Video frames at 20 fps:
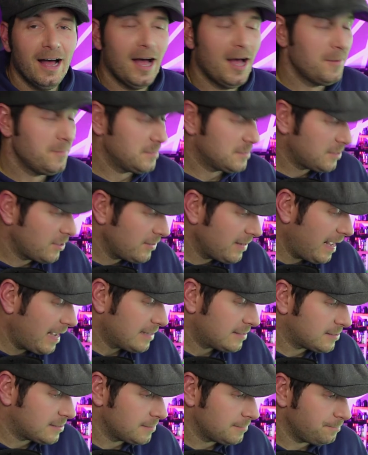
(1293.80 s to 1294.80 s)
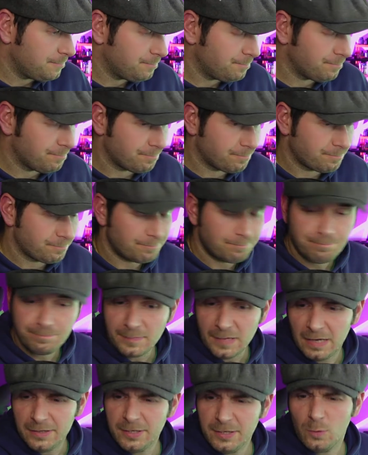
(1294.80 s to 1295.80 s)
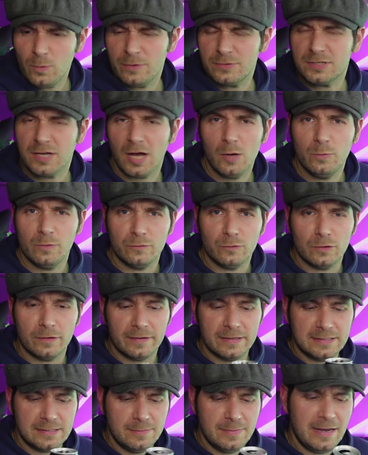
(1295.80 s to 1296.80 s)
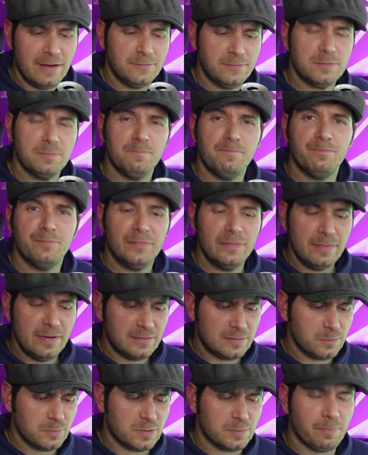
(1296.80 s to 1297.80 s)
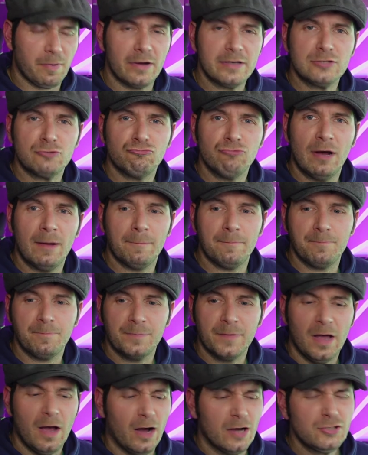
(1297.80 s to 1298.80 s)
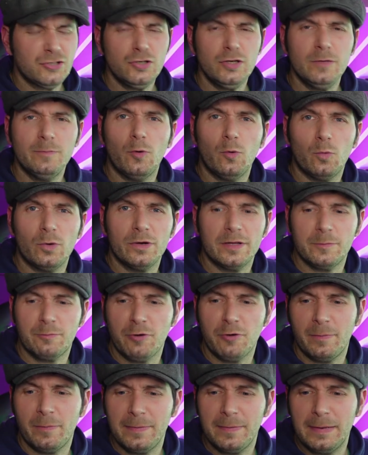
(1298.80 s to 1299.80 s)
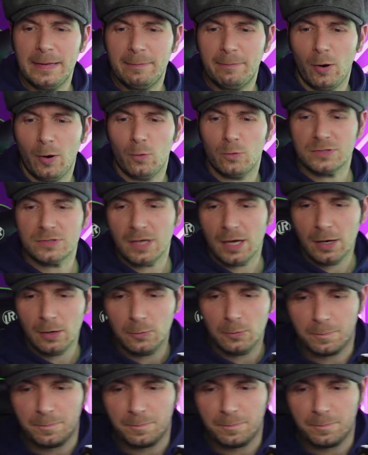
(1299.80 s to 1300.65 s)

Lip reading: So, yes. I don't know where I was going with all this. Let me have some spiced rum. I should have bought one of the proper big bottles. Oh,